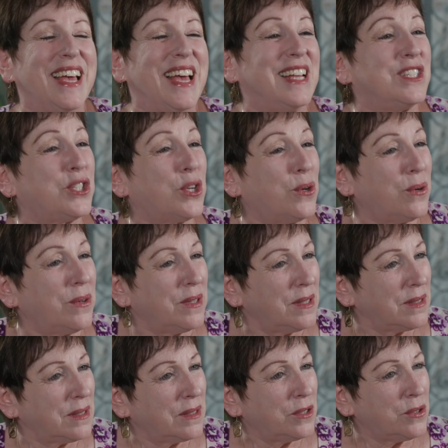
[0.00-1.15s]
And so
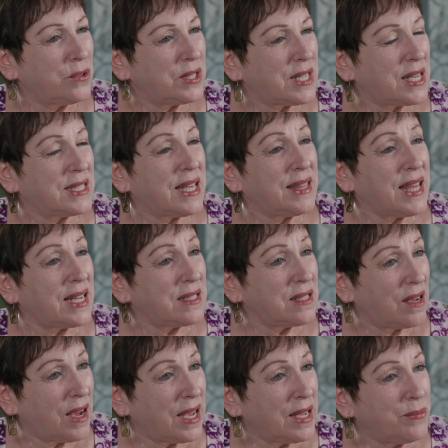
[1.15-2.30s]
Luke says, At that
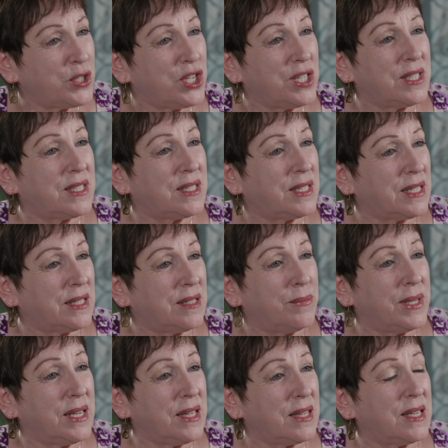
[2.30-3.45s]
time, Jesus did
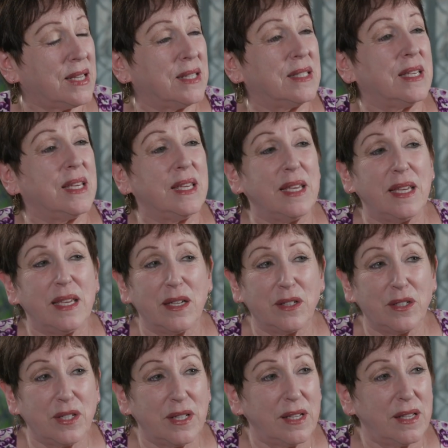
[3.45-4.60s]
many things. He
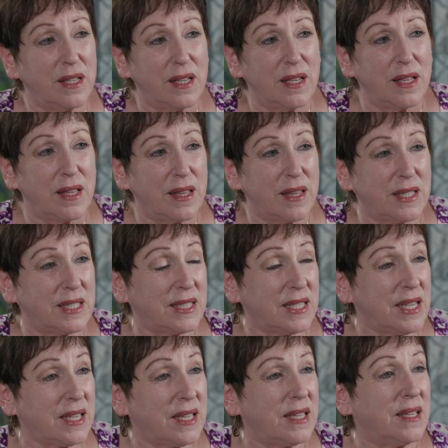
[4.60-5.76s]
healed the
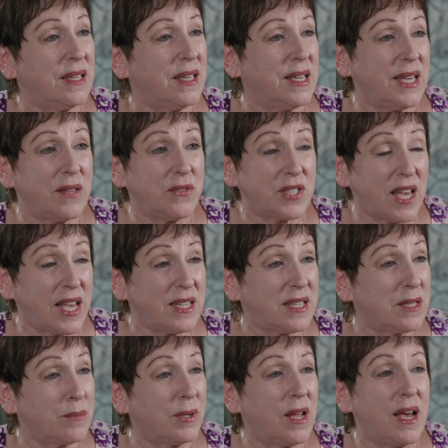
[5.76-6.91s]
sick, he gave sight to
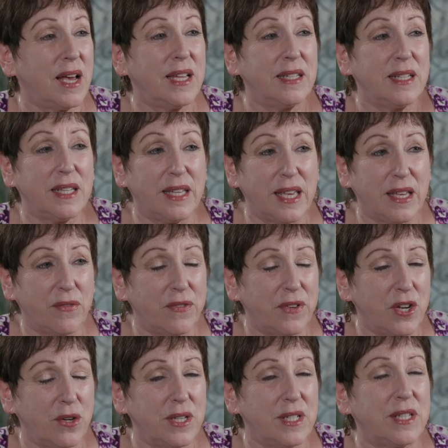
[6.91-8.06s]
the blind, he gave
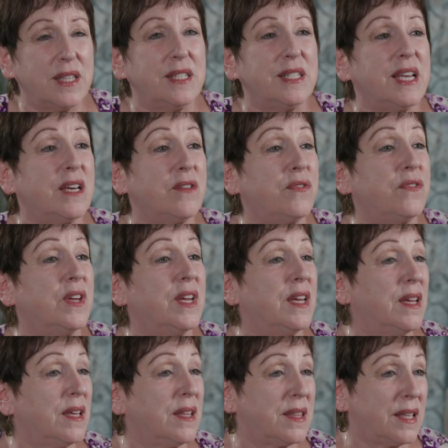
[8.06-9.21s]
hearing to the deaf,
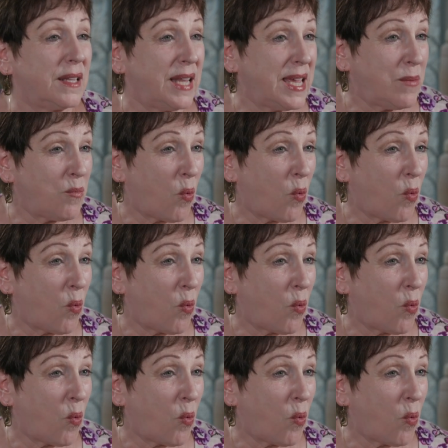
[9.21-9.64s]
the lame